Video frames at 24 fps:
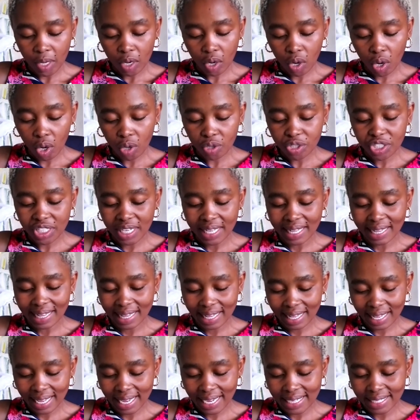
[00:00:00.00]
Coach and
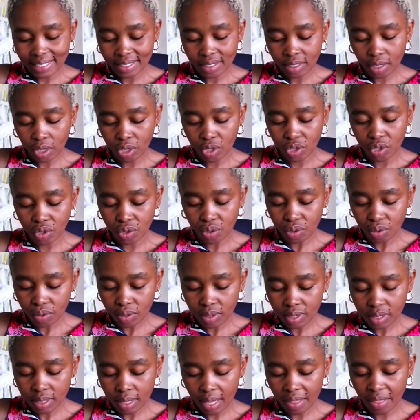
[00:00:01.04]
client use